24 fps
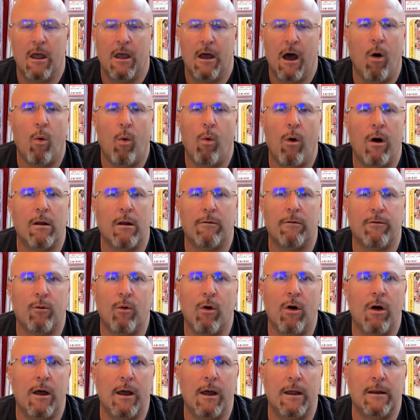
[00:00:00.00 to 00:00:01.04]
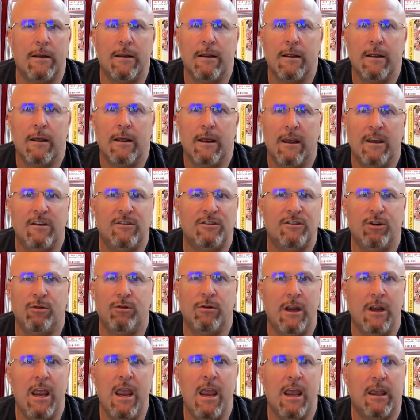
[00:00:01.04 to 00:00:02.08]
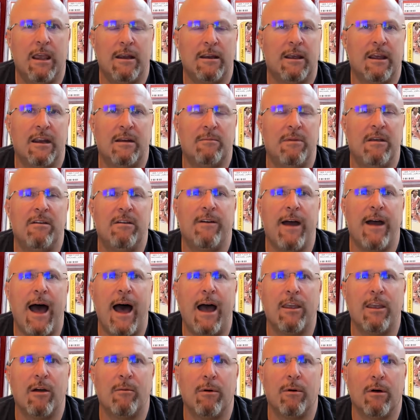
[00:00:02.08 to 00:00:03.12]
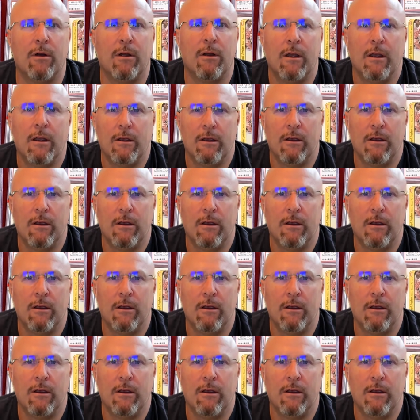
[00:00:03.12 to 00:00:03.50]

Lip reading: a 1 of 1 is unique and can be valuable.